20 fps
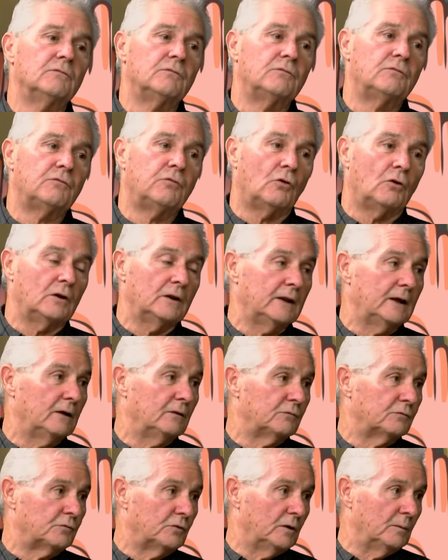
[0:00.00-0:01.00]

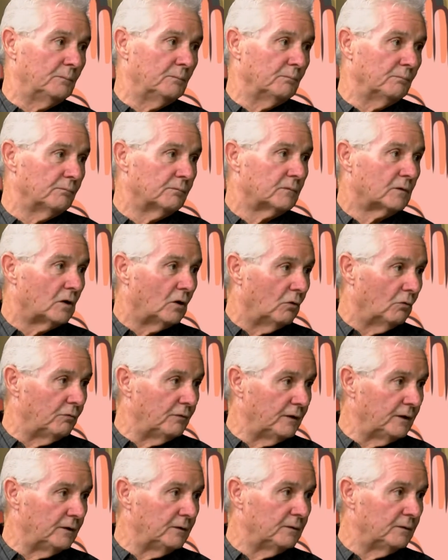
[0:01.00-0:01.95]
fallout from COVID